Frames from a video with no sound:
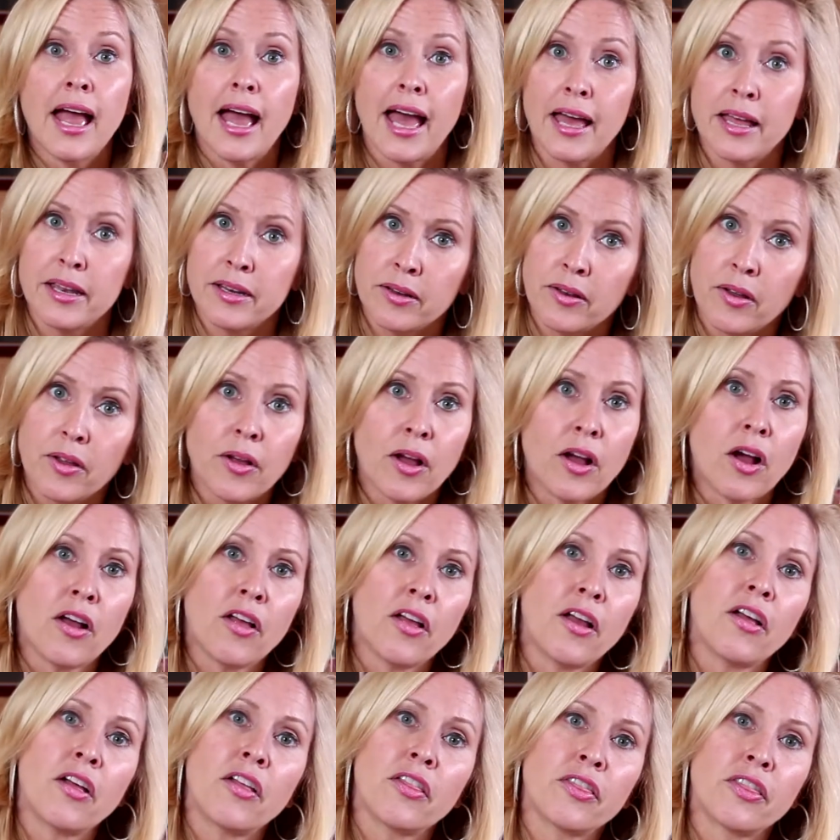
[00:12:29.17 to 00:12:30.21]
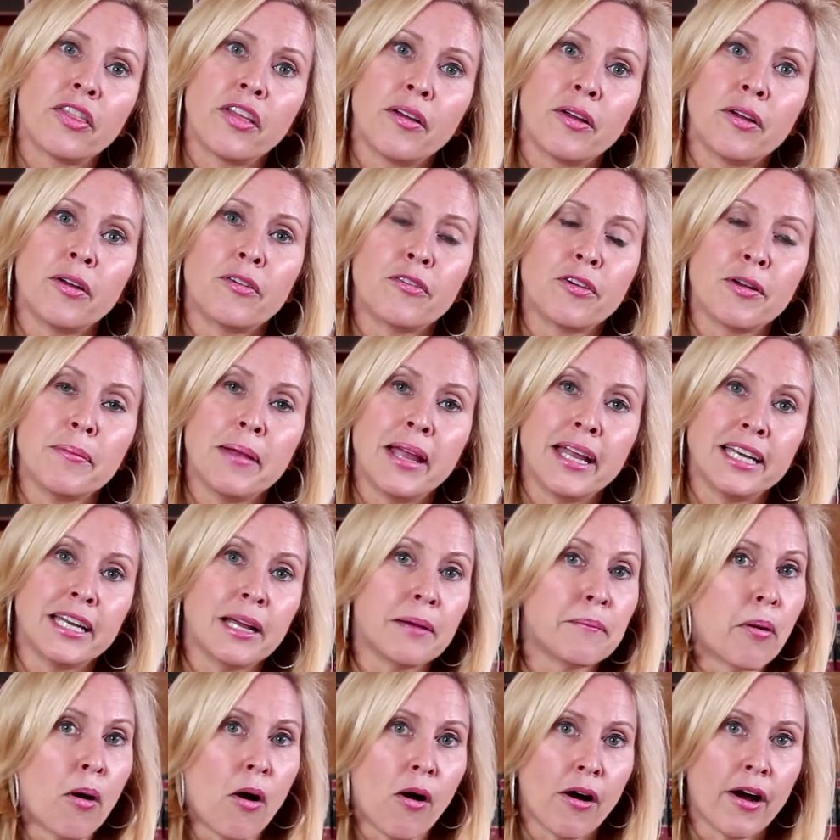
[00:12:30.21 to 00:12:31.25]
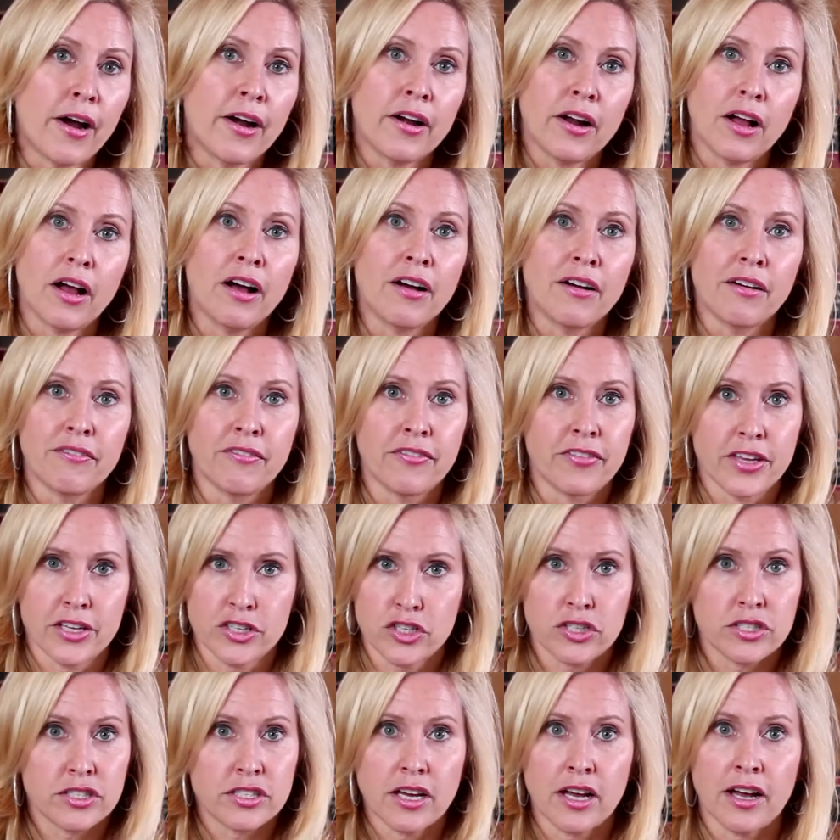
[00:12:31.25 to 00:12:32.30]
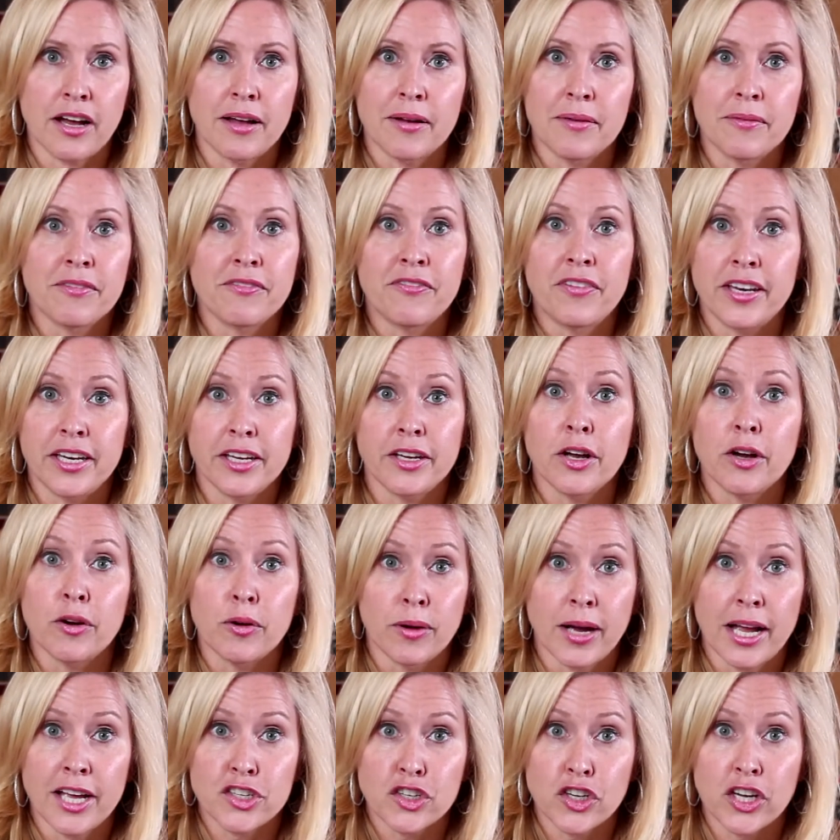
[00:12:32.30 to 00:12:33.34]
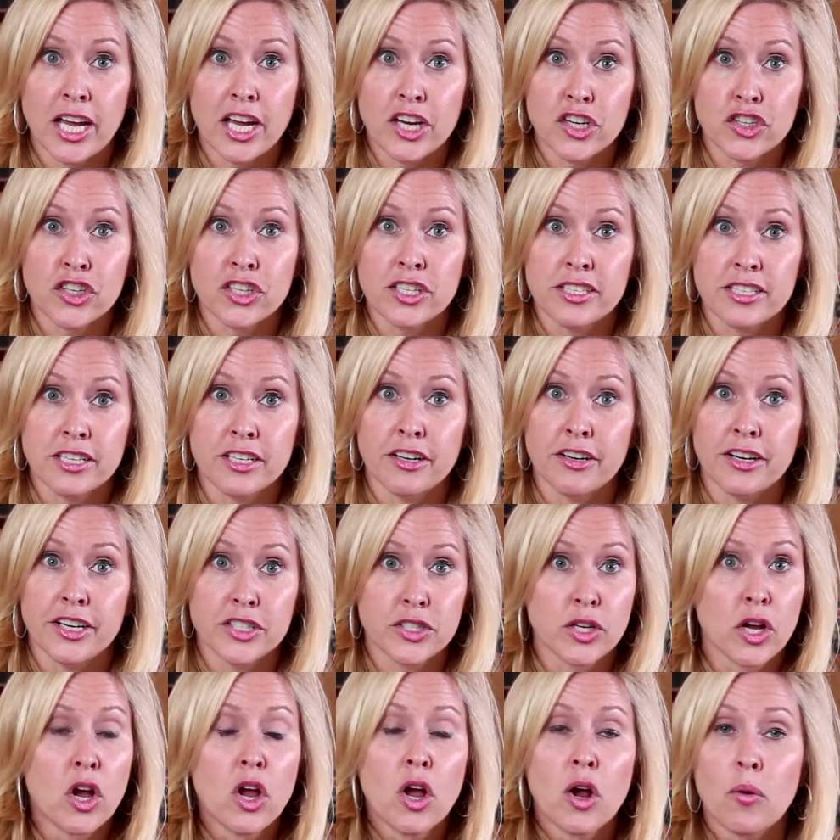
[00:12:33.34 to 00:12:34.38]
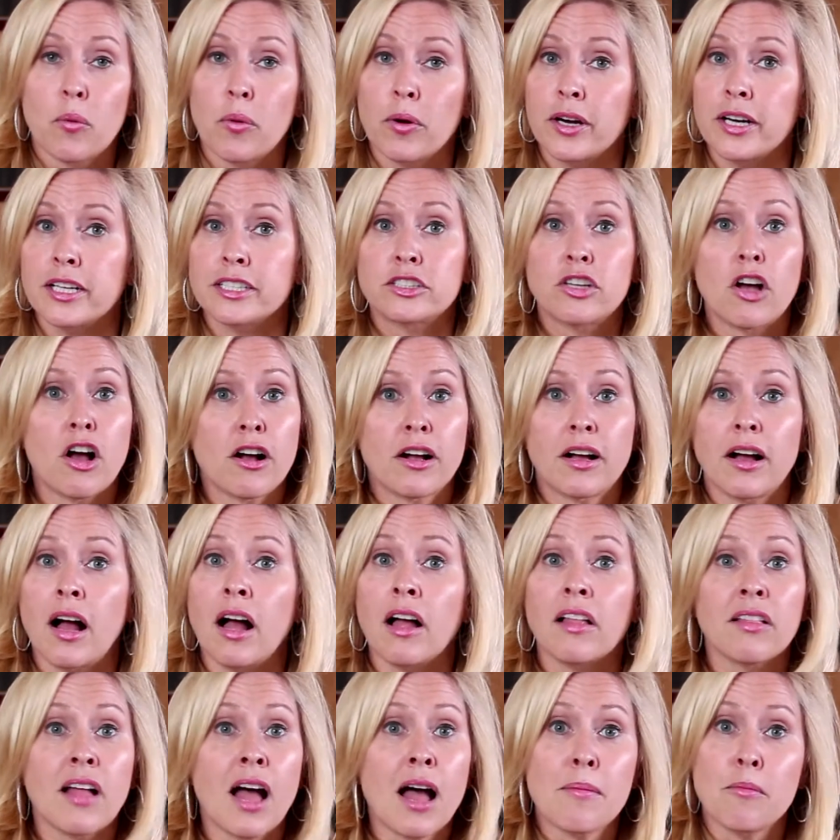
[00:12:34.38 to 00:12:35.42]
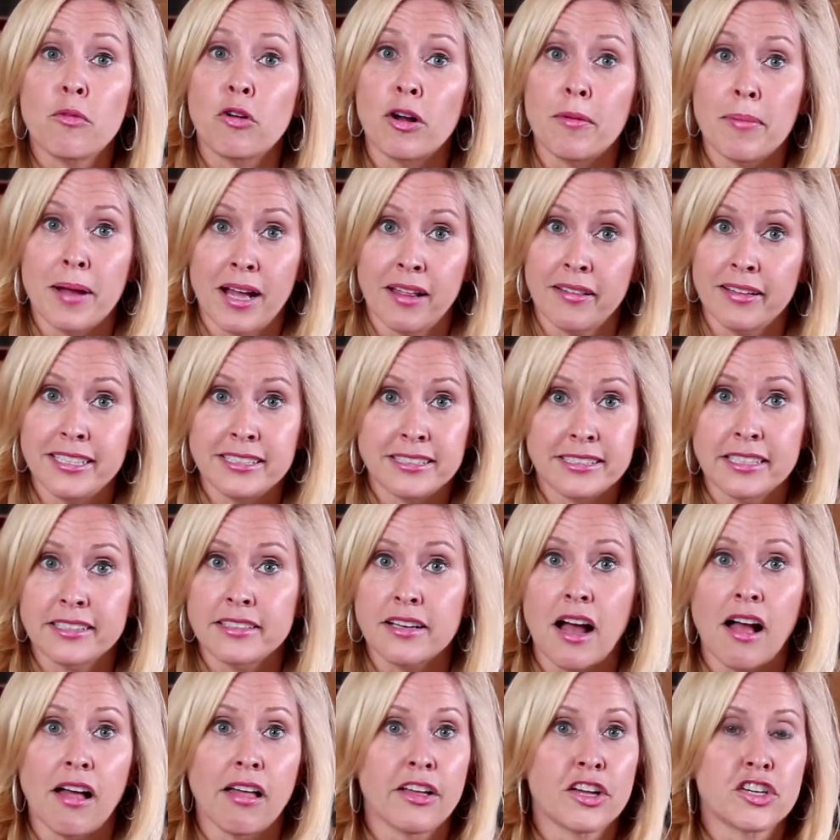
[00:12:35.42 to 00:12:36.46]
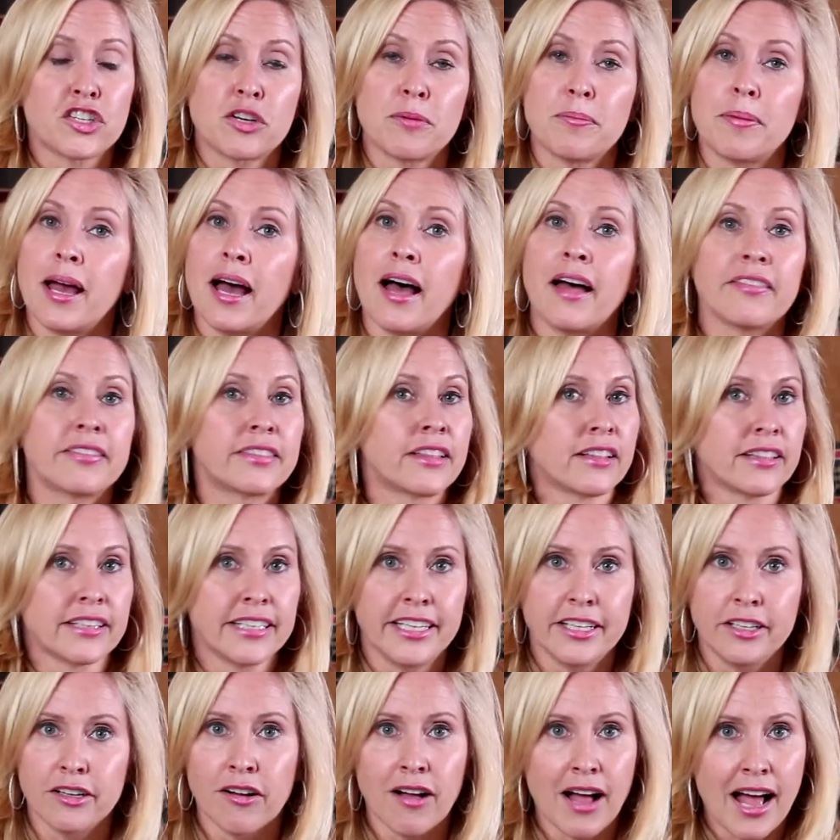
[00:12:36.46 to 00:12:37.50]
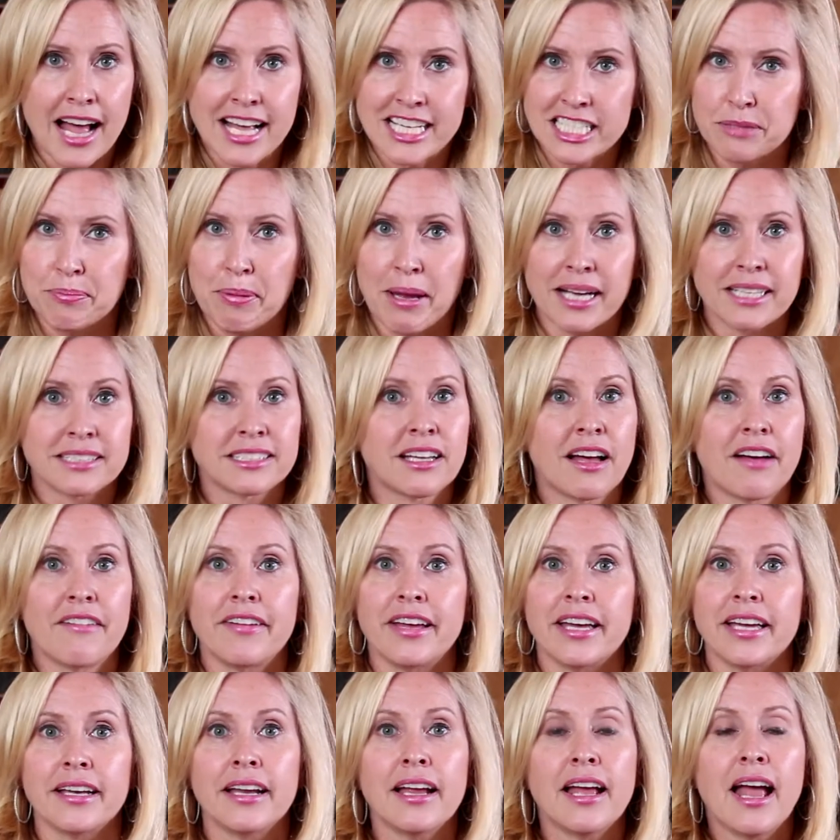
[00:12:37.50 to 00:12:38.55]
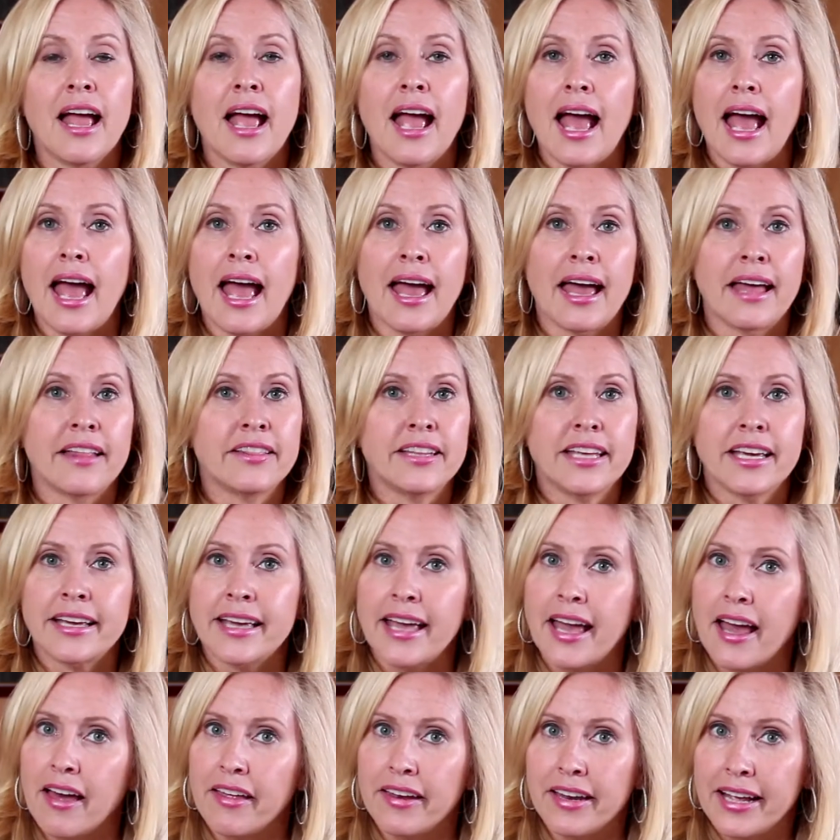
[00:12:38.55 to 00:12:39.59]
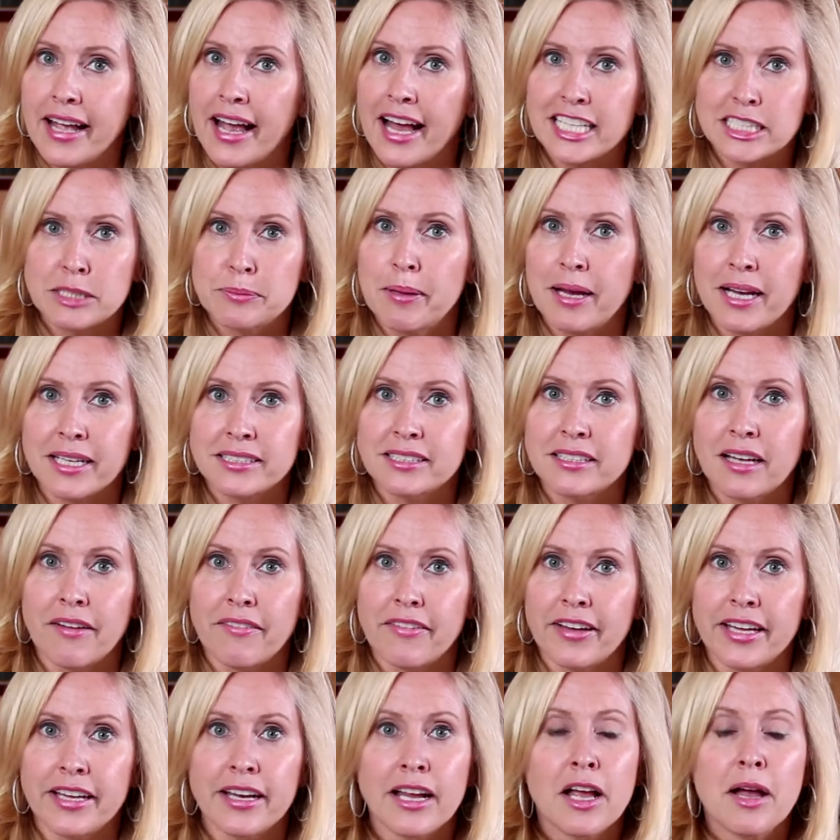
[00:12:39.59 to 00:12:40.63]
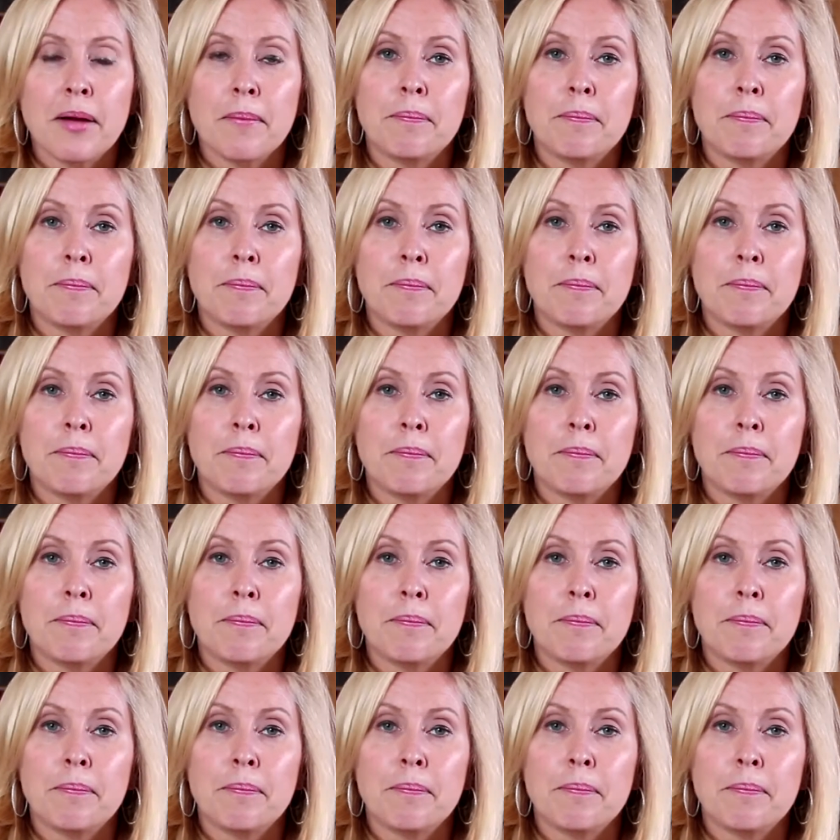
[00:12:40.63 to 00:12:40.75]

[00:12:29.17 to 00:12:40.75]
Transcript: And the remaining part of this video education series, we're going to talk a lot more about leasing knowledge, about the legal aspects of it and the accounting aspects of it.